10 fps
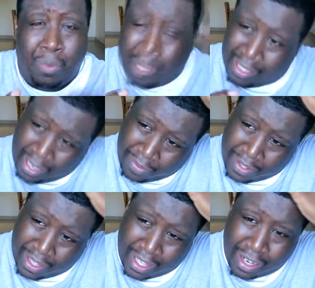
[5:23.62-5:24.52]
once
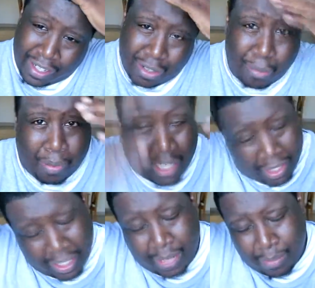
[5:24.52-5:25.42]
the hair is all
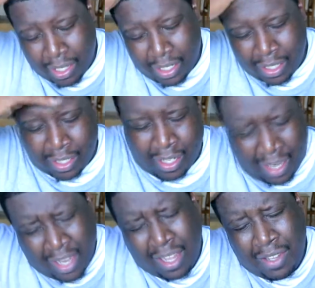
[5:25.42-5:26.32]
brushed in, we're gonna
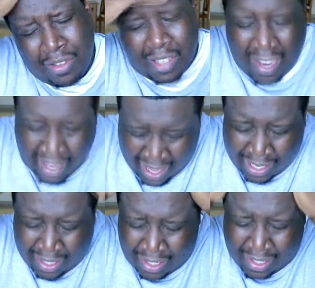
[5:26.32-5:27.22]
just use our
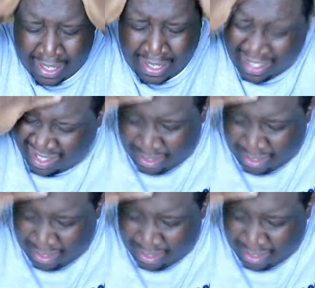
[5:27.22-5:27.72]
hands just like this,